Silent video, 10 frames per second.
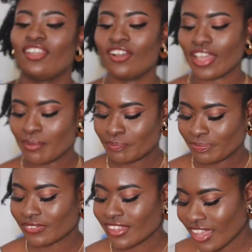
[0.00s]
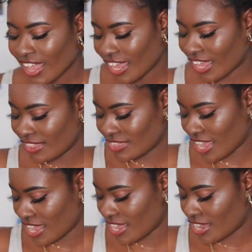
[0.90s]
Okay. And
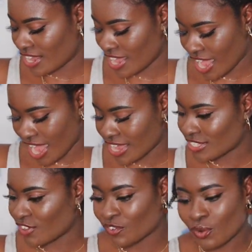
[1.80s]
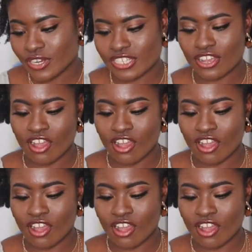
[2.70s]
then it has, of course, a